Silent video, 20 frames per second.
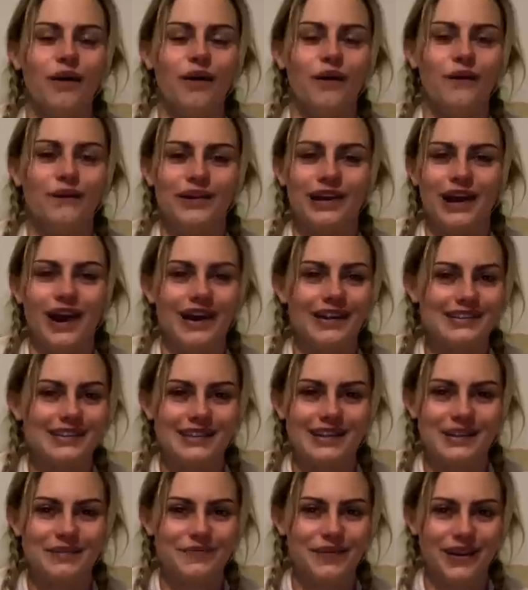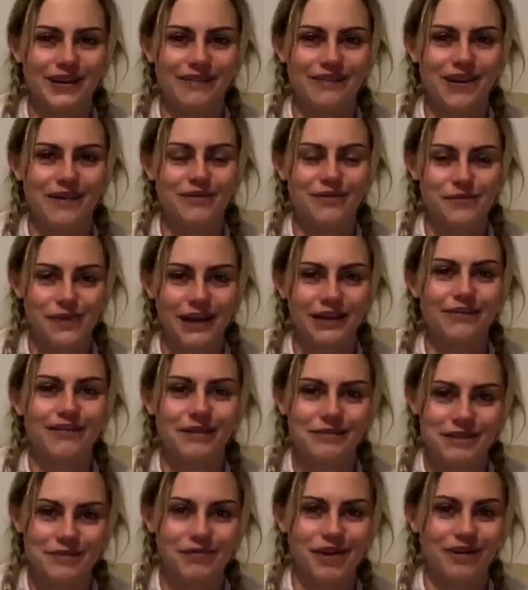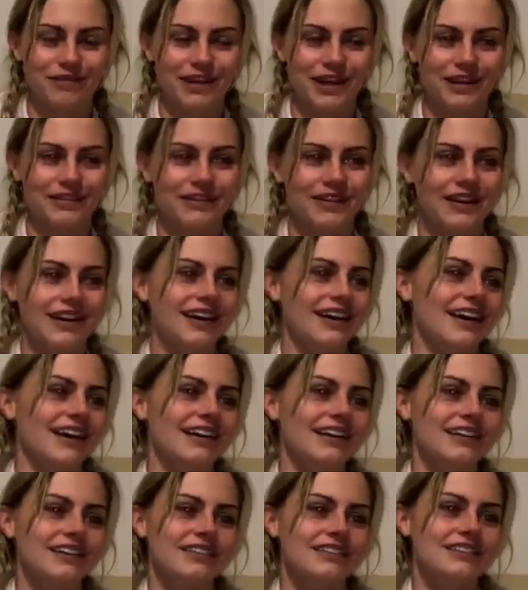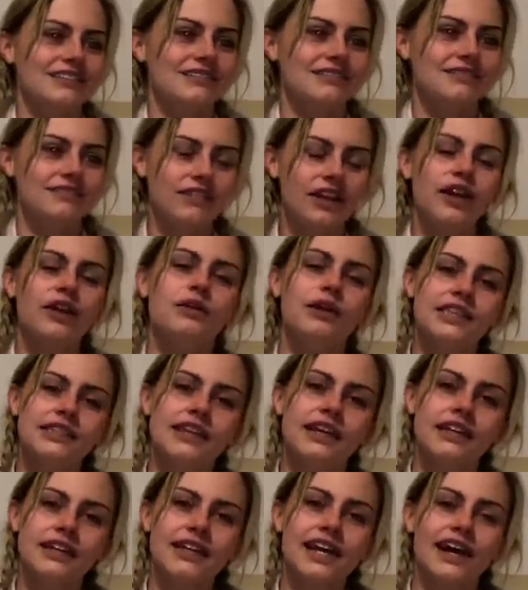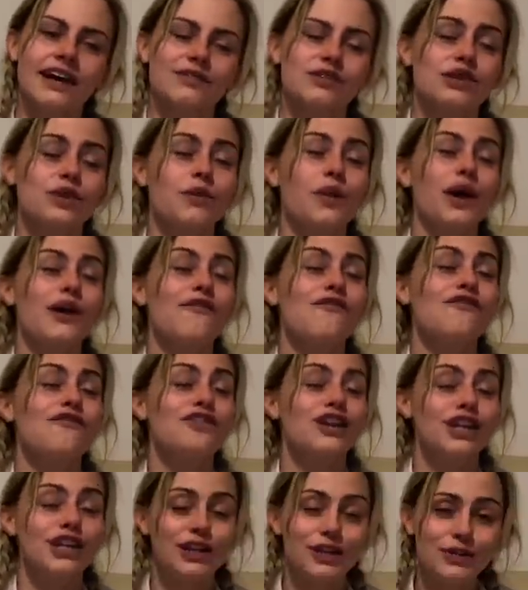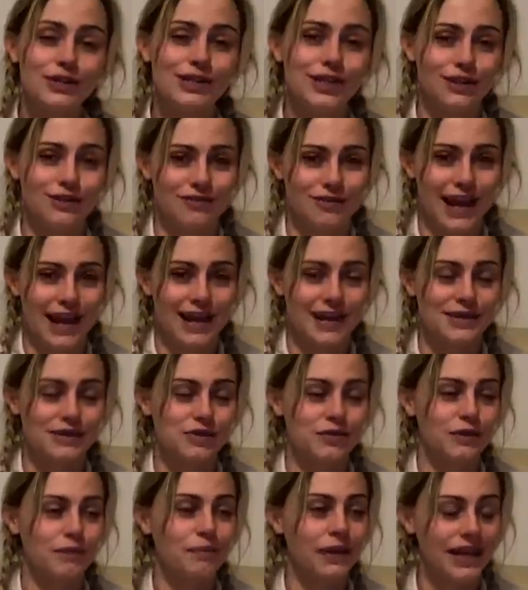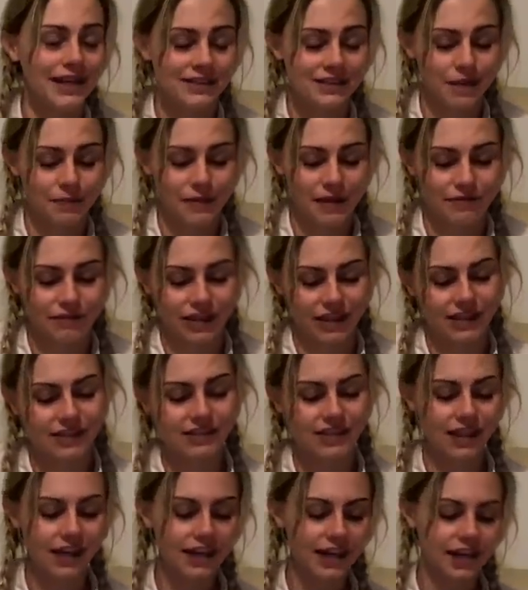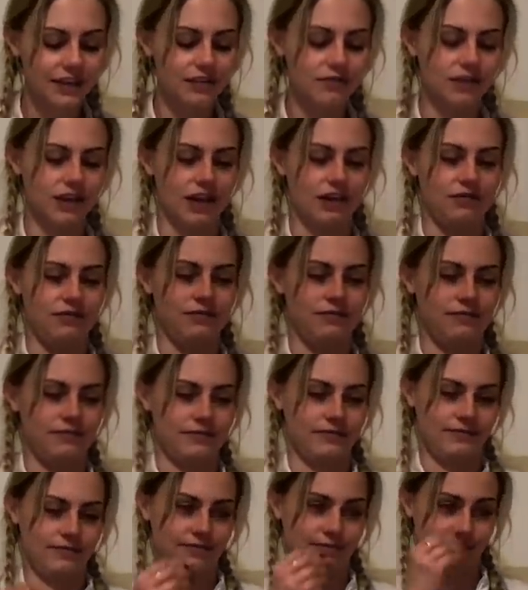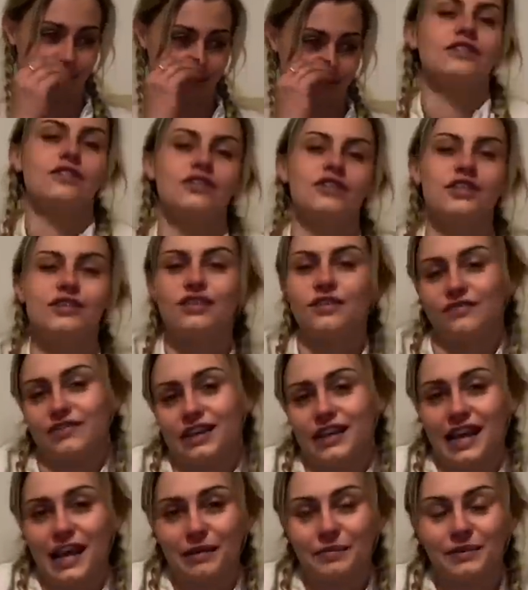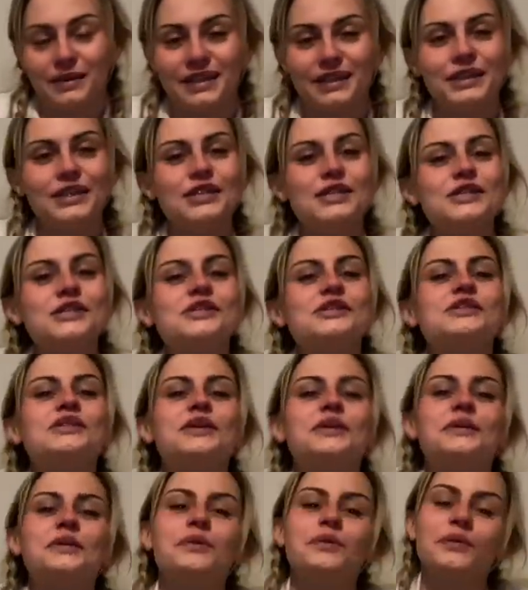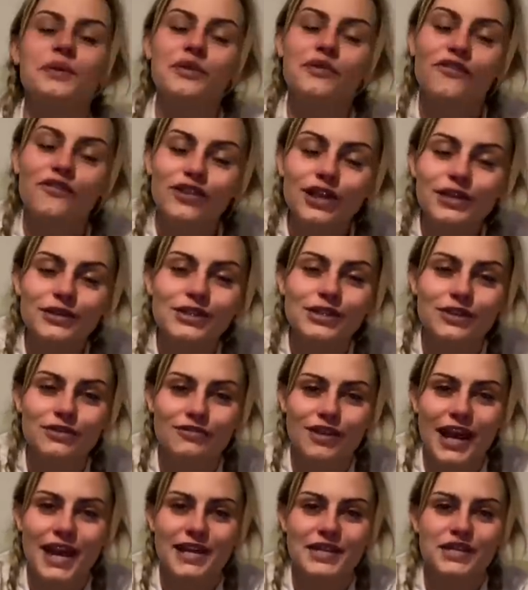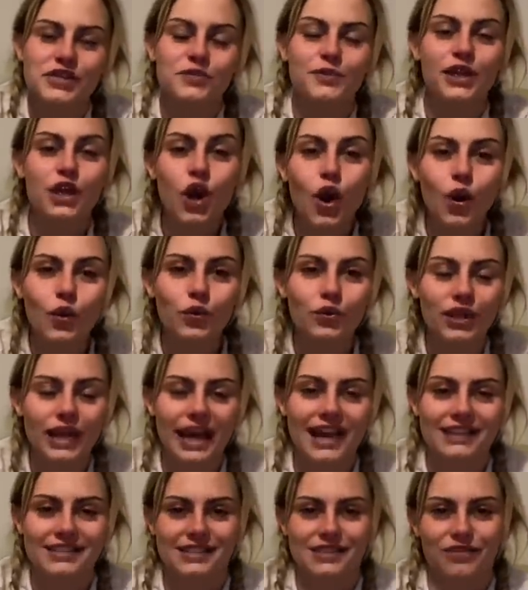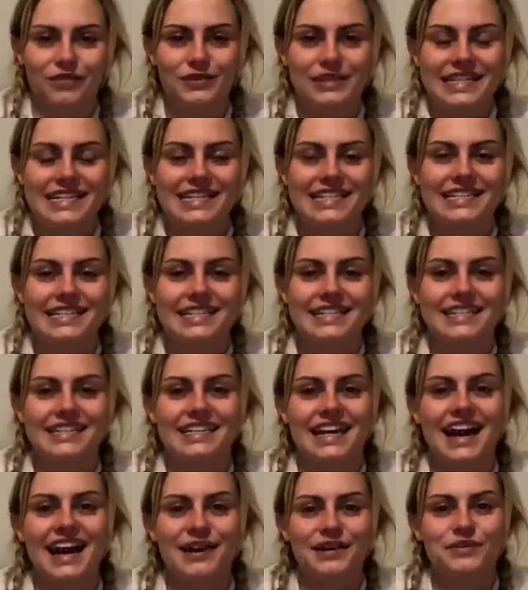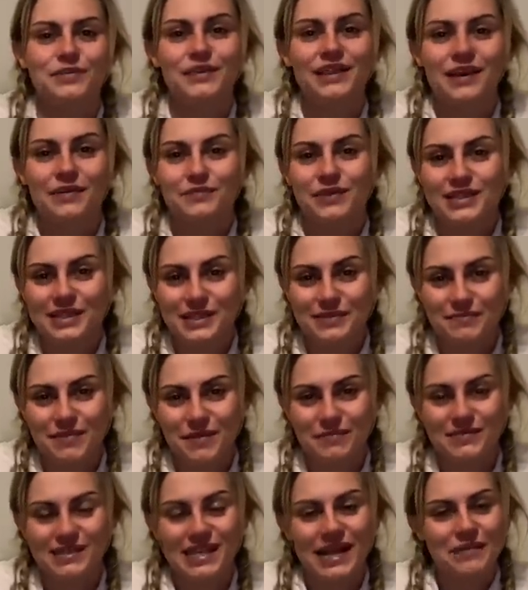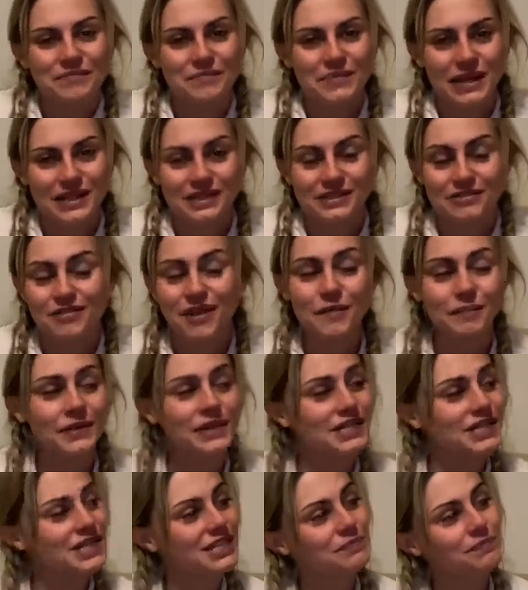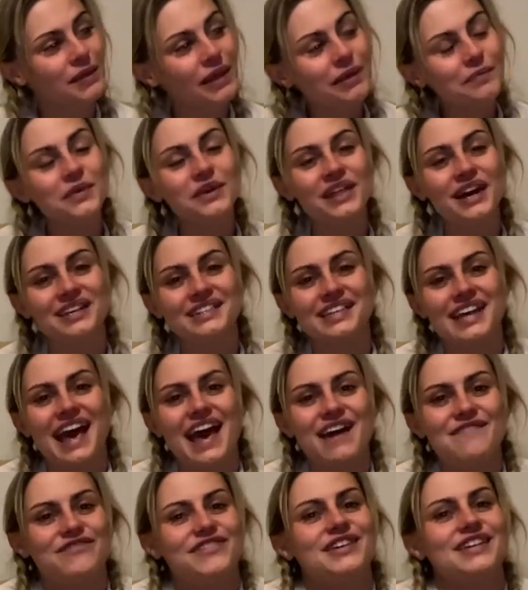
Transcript: We can't just go pick her up. We'll pick her up tomorrow. And he goes, no, let's get her now. So I flew to the range, we picked up everything. So I let you go. She's not very happy. So we flew to the range, we got all the cat stuff we needed, and we then went to Mum's and picked her up, and she's been with us ever